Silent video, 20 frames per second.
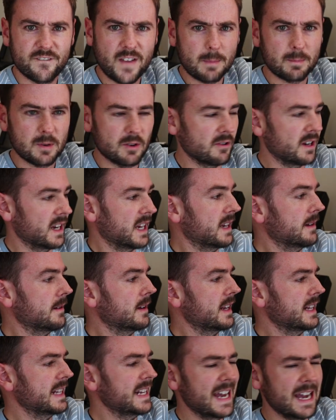February.
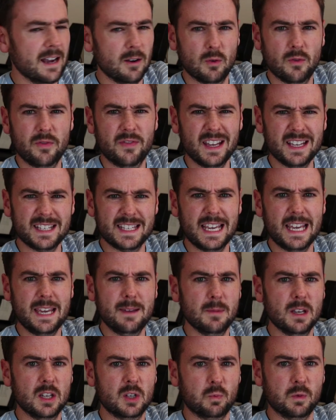Now, this
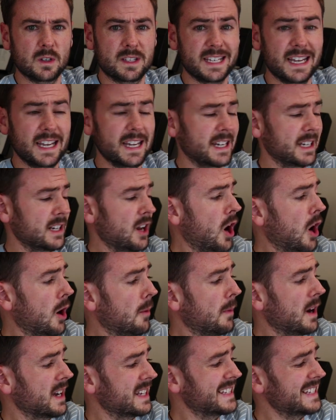image was taken
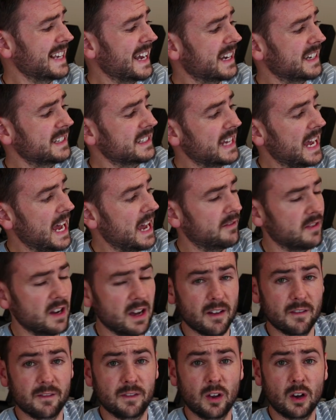on my second
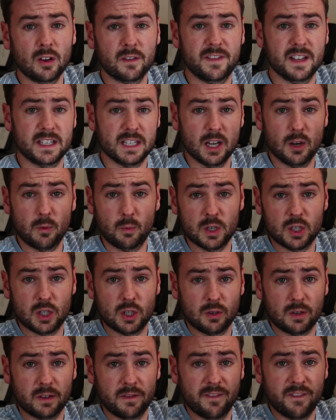ever vlog video,
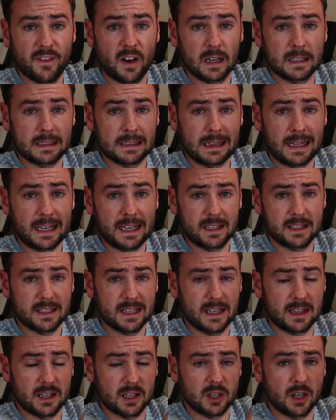which you can find
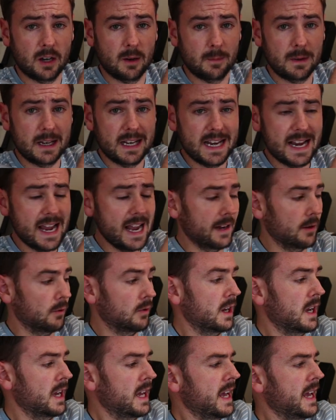linked at the top
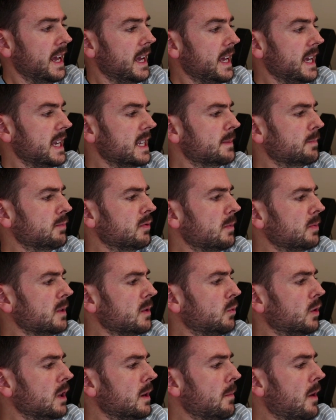now. It's
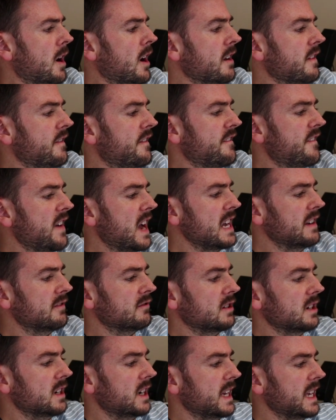probably one of my
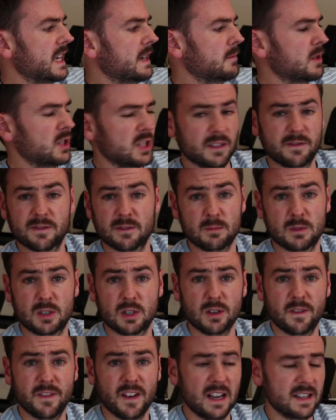favourite images from
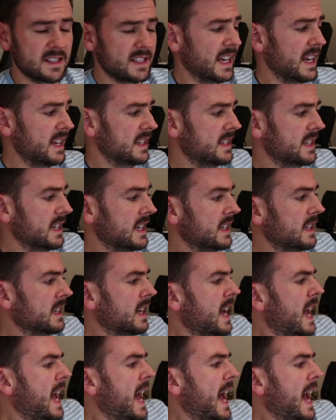two thousand
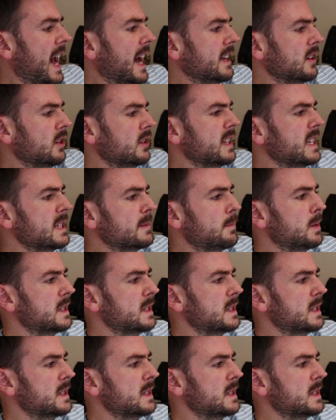eighteen, and on this